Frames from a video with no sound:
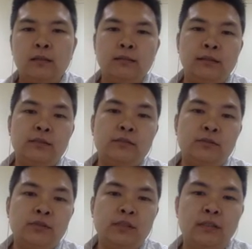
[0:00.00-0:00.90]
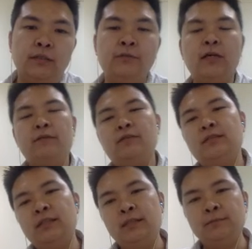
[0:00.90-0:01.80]
This you see, if you have
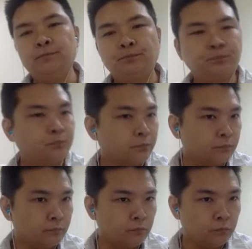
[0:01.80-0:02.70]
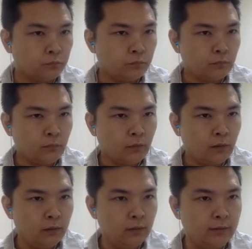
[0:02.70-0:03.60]
seen,
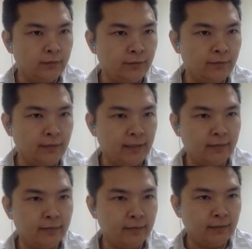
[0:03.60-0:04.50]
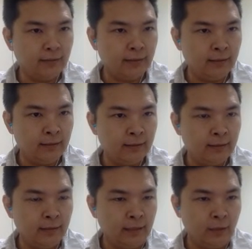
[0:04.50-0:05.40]
this is something that I
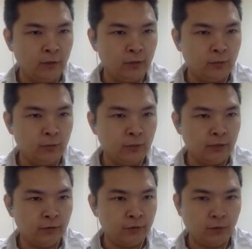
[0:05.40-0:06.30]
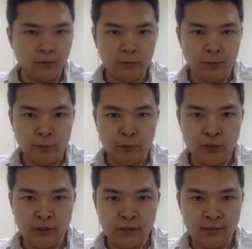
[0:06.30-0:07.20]
also would like to talk a bit, which
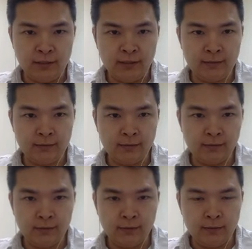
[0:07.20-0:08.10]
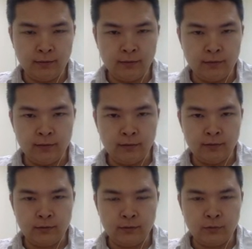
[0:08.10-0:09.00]
is this
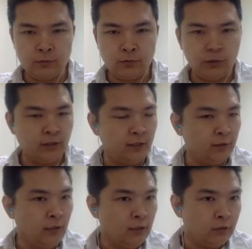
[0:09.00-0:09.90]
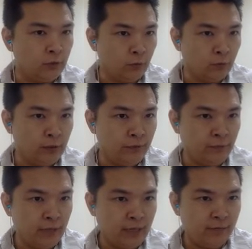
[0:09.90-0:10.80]
support line. So if you
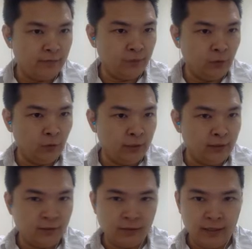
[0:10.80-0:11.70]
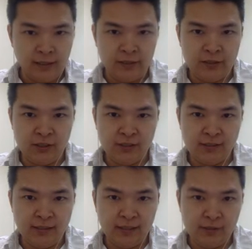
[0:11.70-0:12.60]
have noticed, it
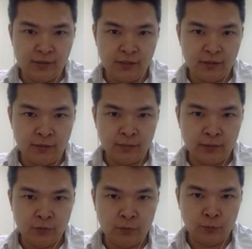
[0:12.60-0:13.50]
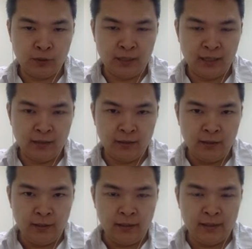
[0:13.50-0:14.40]
just touched my support line
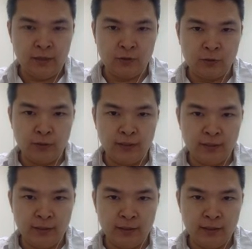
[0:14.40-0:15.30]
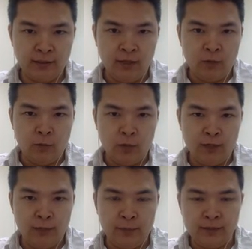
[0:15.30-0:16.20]
and now it's going down again. Why?
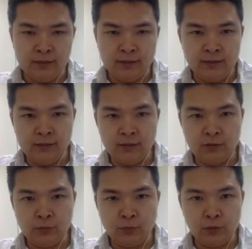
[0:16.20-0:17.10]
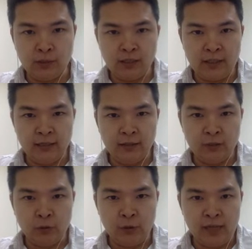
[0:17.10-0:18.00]
Because this is the support line,
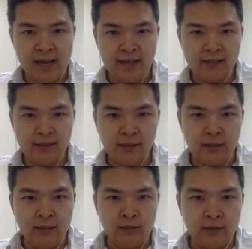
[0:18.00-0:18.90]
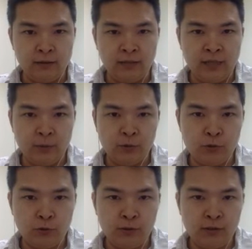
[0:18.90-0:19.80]
so it has double
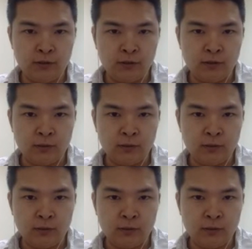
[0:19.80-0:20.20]
shoulders.